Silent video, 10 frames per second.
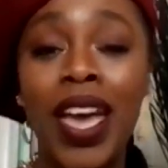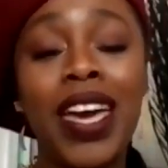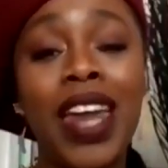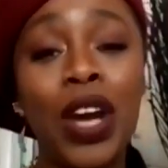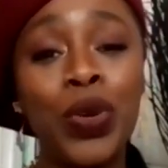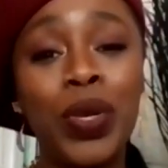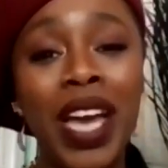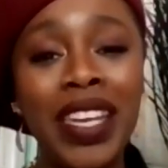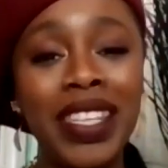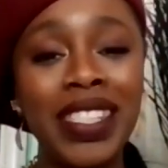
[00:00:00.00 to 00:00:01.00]
And I
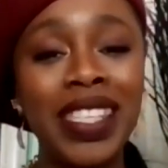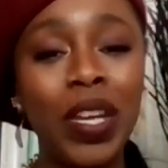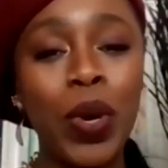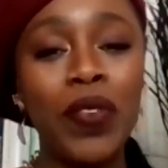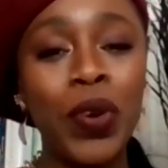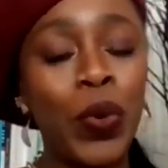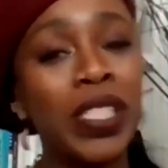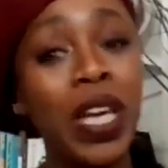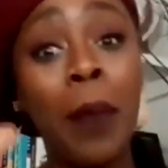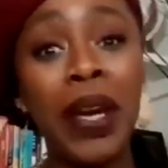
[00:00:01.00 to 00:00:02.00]
created Silhouette of a Queen.
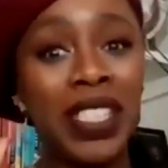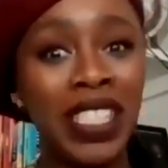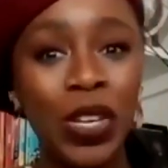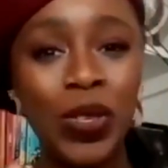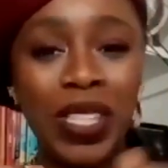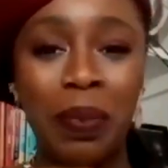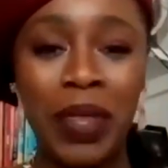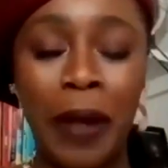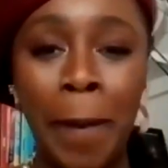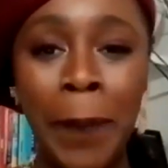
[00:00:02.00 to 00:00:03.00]
So I'm about to tell you
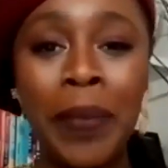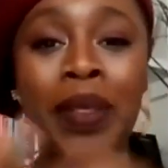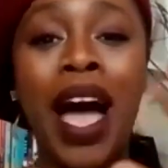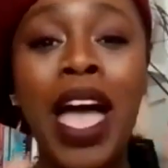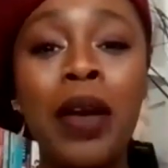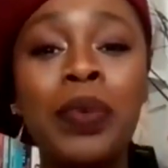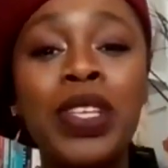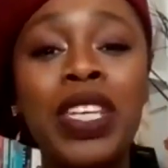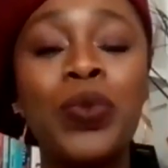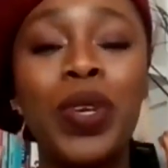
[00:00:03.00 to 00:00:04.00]
something. I am
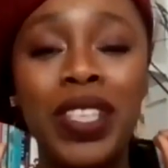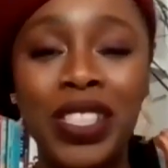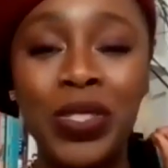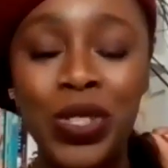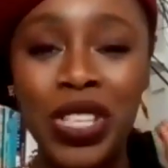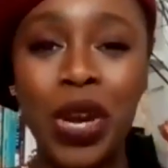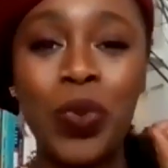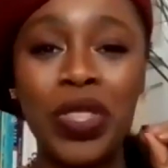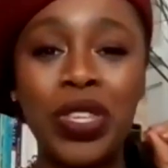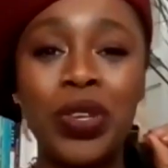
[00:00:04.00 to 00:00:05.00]
getting ready to share
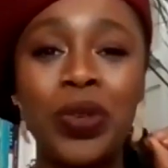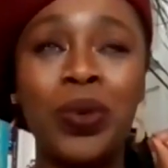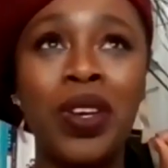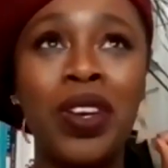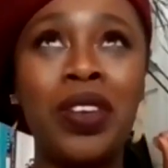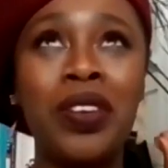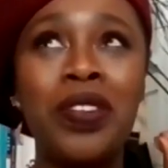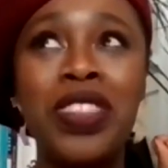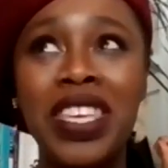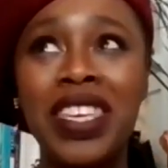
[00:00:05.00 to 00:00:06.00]
with you
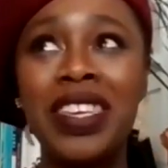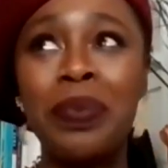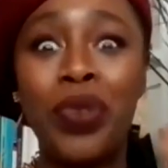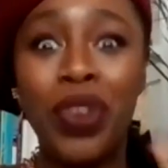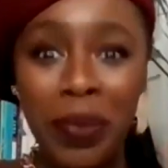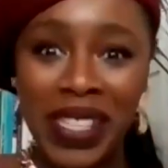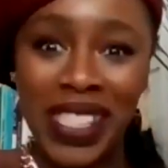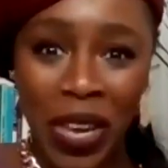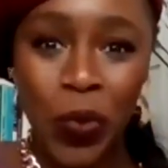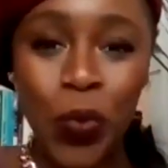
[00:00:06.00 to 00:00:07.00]
the premise
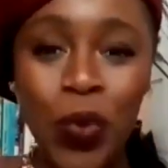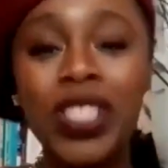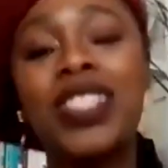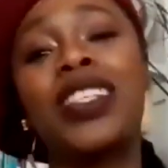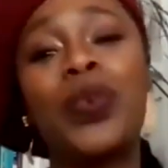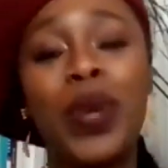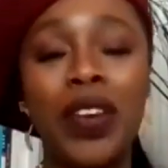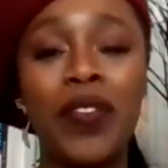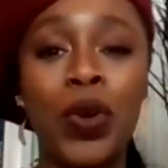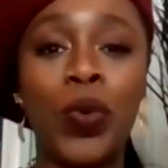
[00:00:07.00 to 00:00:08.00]
in which Silhouette
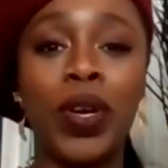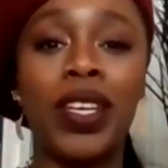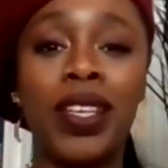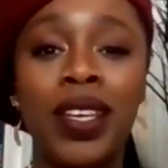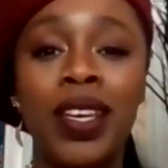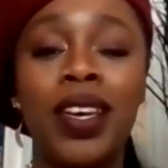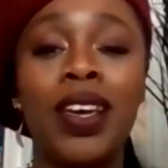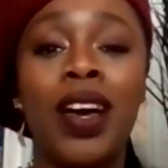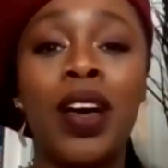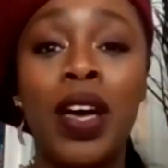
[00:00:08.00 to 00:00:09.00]
of a Queen,
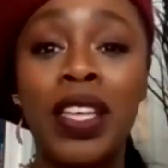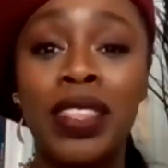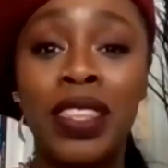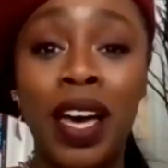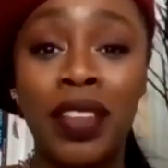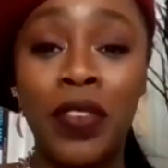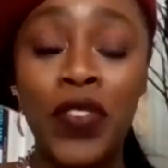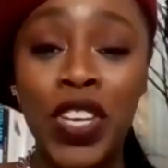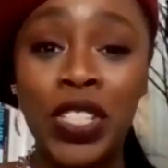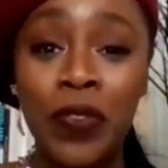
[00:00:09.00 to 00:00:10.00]
the
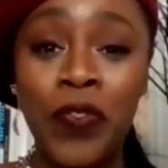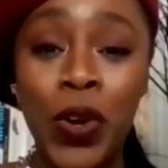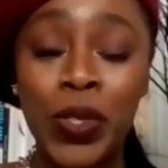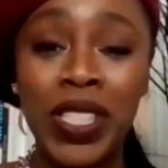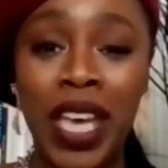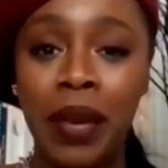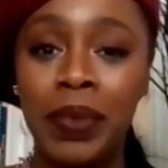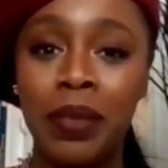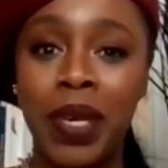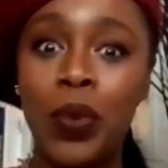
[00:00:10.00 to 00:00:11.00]
vision first came
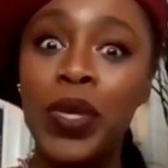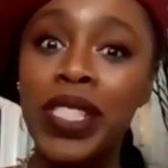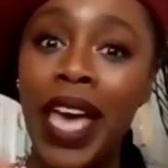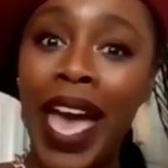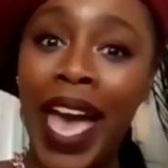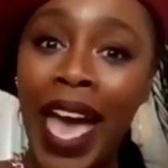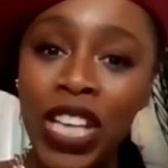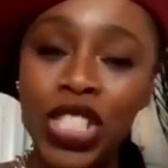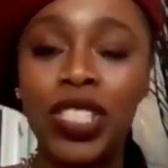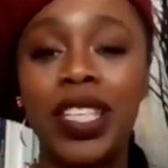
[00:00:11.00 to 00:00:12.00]
to me was
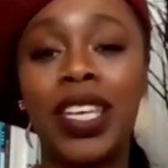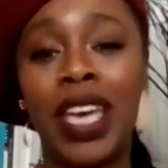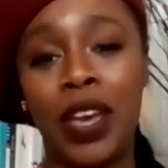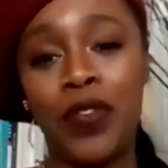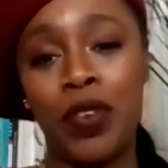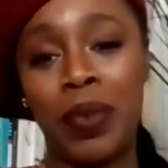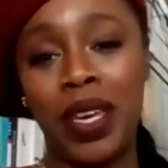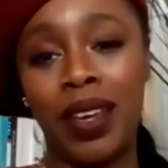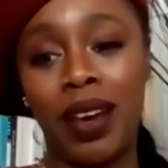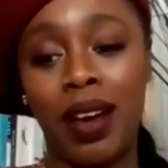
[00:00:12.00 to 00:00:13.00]
actually it came for
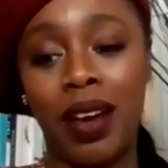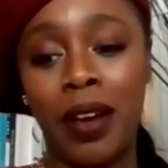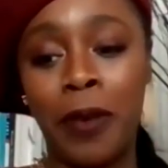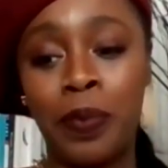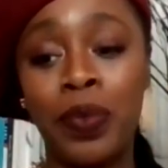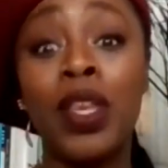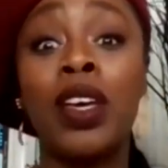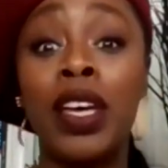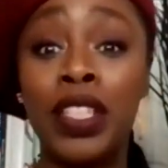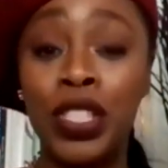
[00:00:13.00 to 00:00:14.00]
me
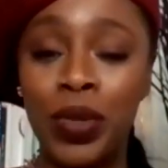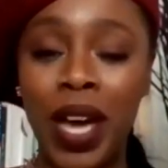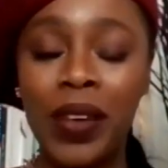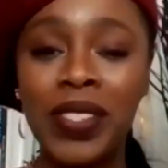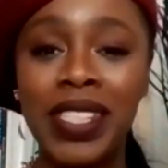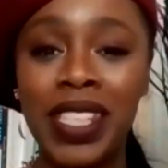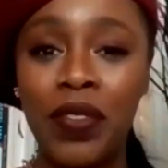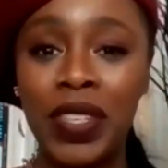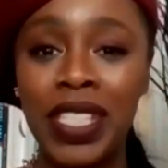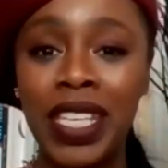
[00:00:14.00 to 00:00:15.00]
in
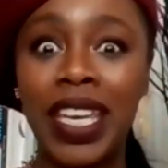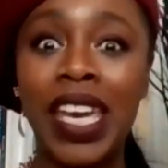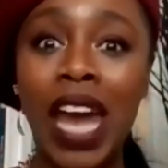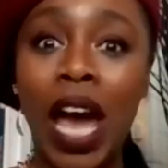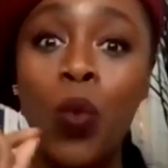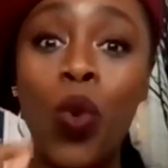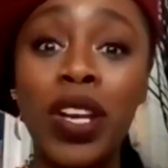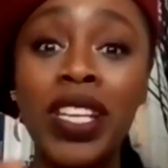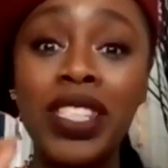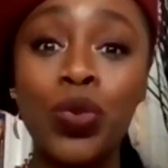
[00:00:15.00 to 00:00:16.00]
2017, and I
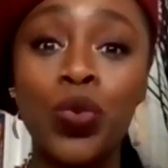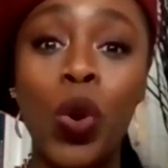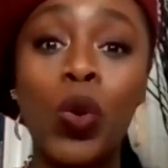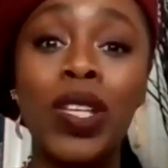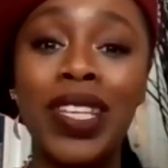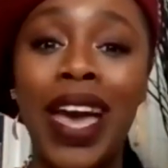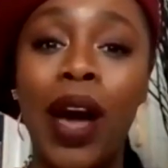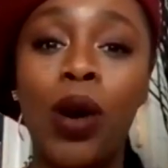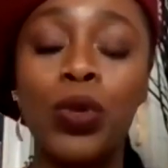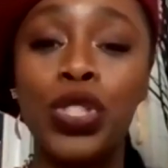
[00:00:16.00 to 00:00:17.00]
wanted to roll it
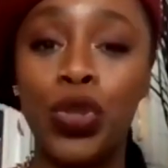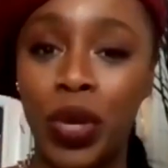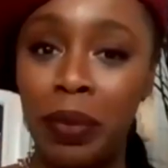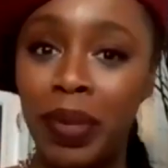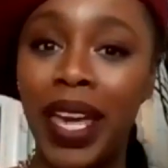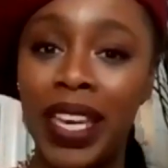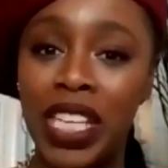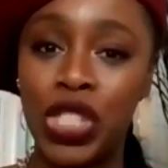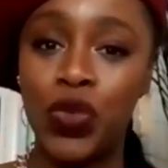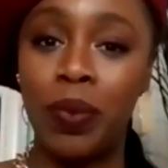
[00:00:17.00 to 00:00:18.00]
out during Black
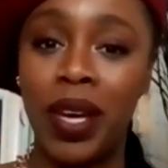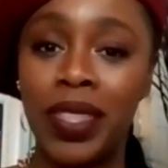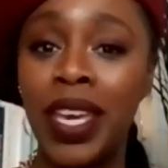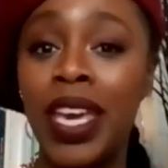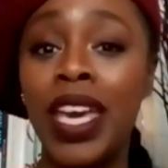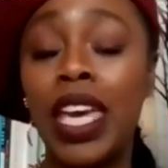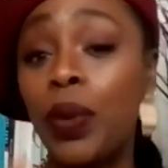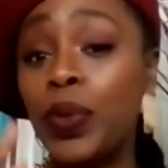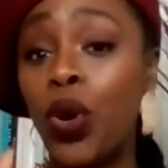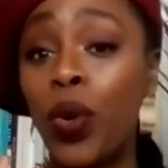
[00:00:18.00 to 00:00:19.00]
History Month, and it
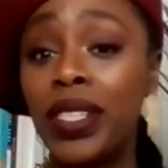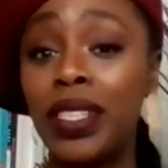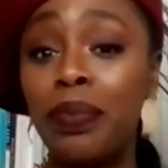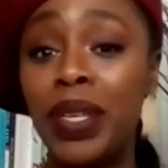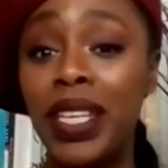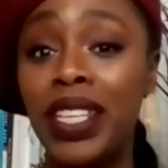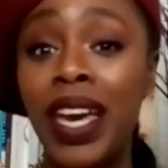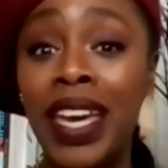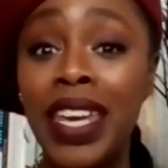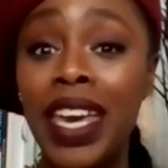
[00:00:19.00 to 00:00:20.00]
was going to
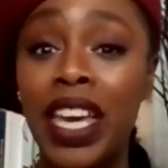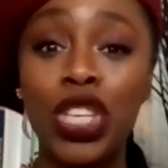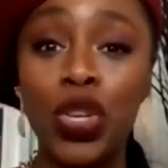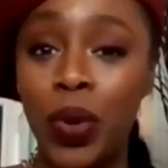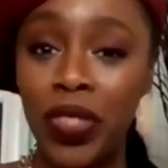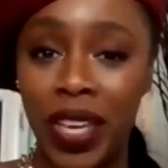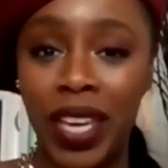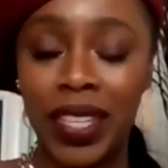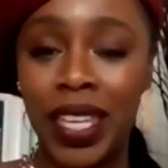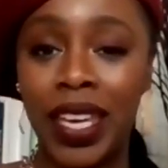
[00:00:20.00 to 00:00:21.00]
be an annual
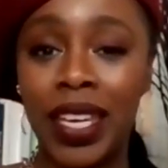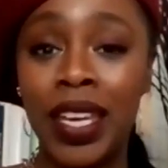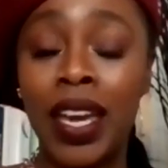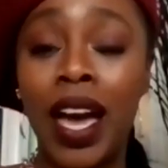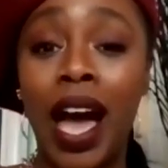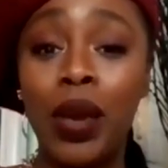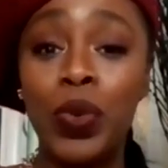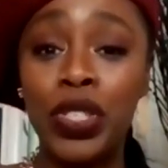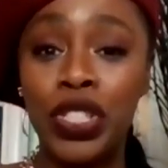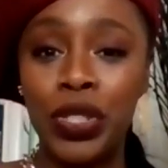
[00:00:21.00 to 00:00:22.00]
thing that I
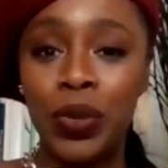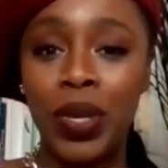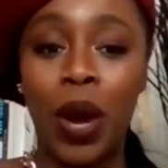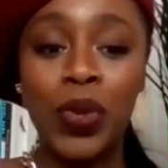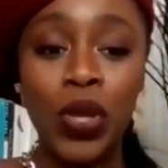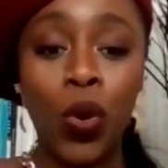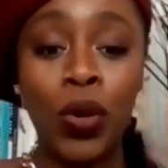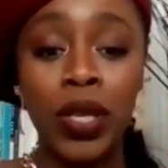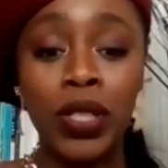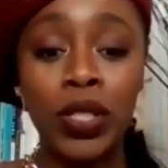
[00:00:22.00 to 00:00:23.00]
would do, and I was
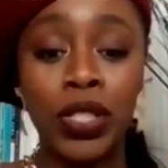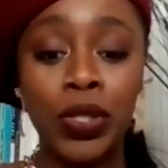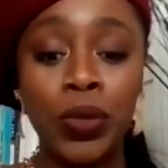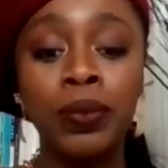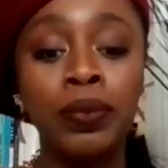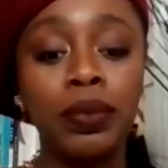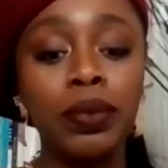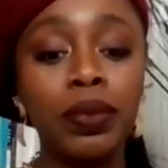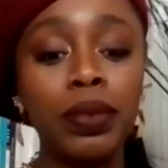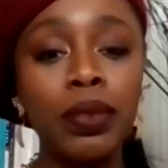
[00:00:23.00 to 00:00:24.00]
going to
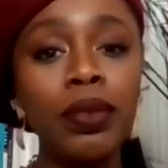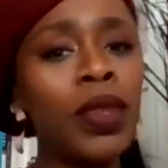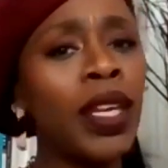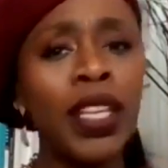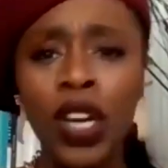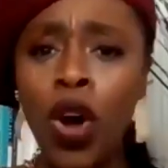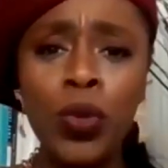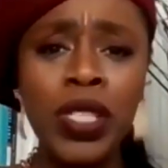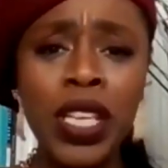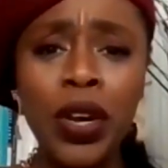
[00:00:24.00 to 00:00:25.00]
get a
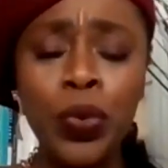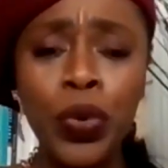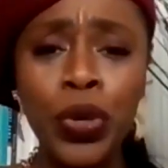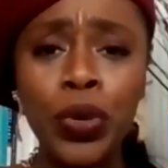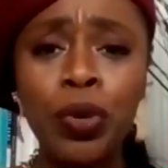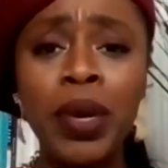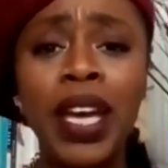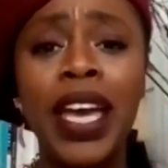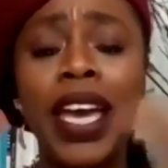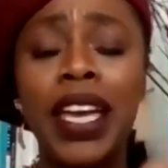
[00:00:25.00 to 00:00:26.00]
hotel room
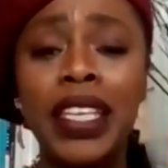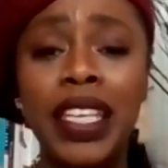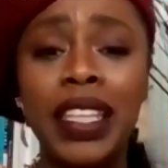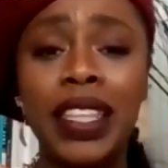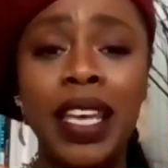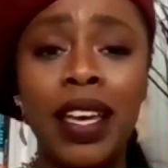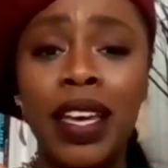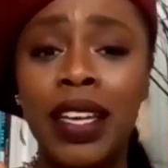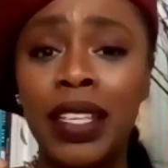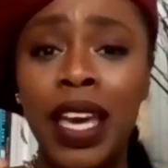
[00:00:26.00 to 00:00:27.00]
and get
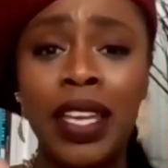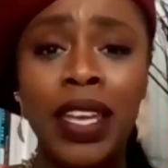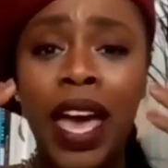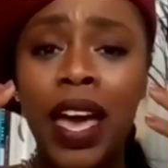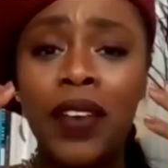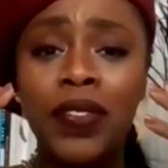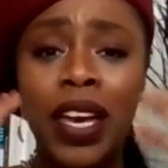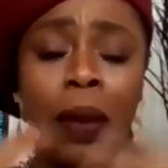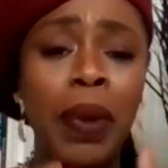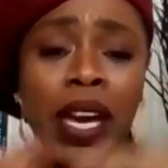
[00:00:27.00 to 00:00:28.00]
and have
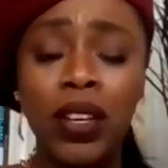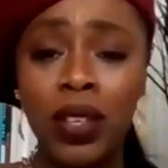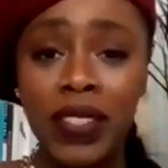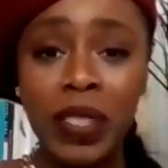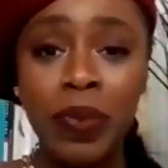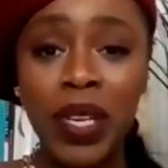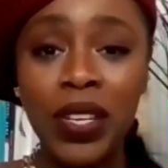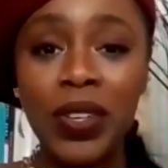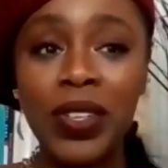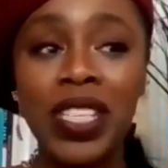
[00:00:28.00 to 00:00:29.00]
like a panel of
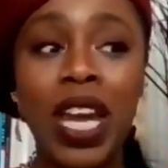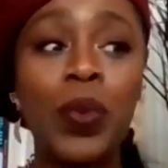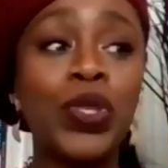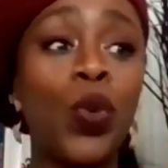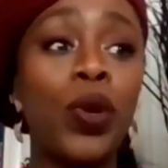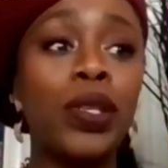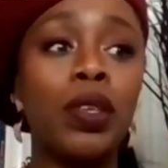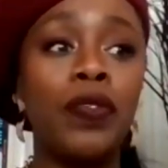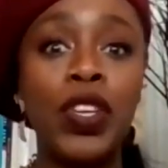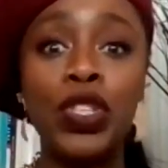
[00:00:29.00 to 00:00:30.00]
speakers, and I was going
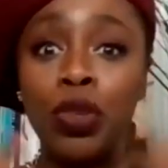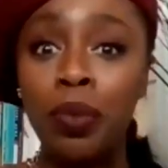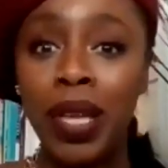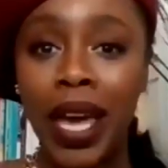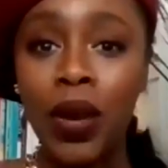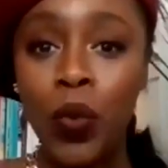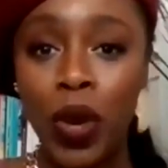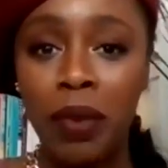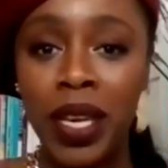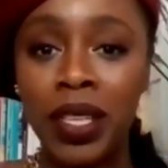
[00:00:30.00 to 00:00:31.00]
to feature Black
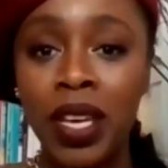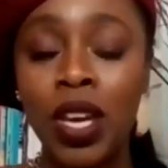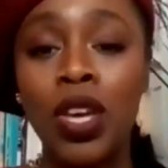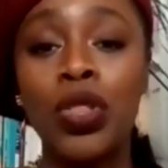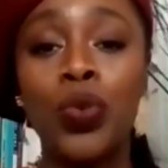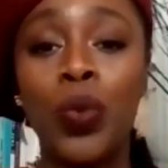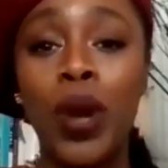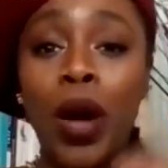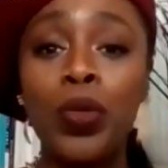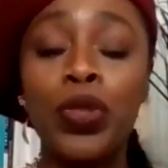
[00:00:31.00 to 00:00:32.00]
women
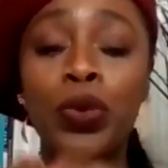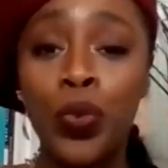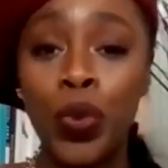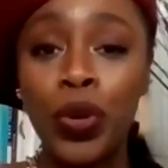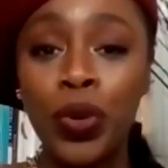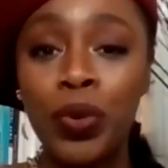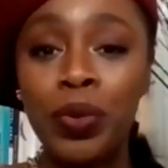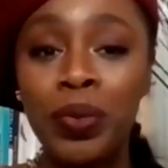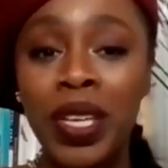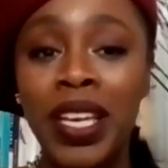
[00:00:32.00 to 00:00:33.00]
throughout the
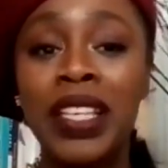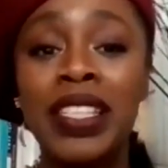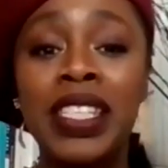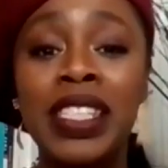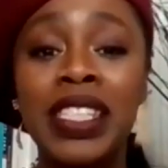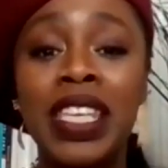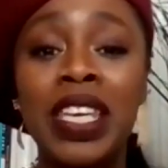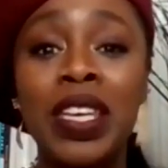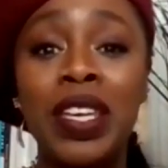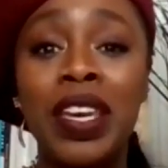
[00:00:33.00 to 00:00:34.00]
room to
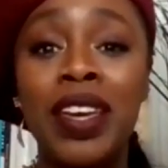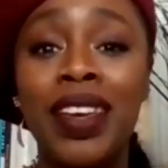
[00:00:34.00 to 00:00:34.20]
see